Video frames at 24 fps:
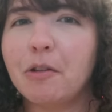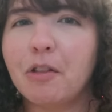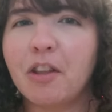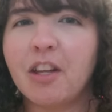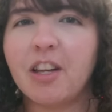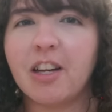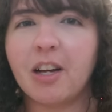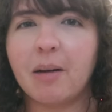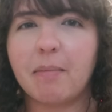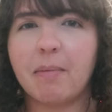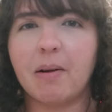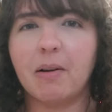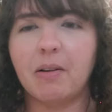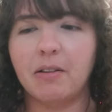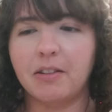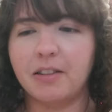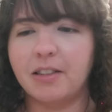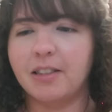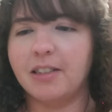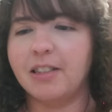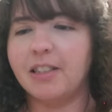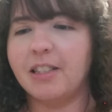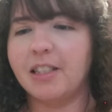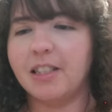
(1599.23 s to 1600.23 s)
think
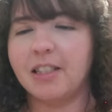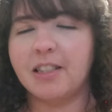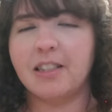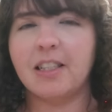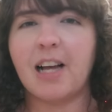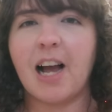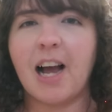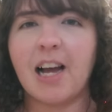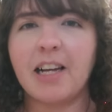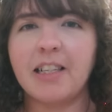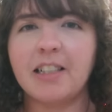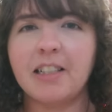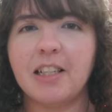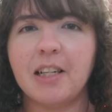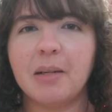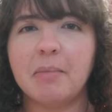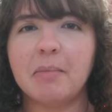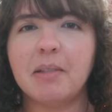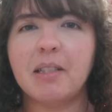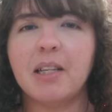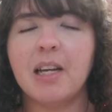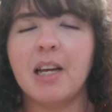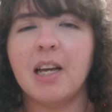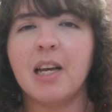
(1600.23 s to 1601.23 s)
about these
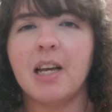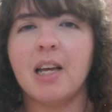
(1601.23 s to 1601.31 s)
items?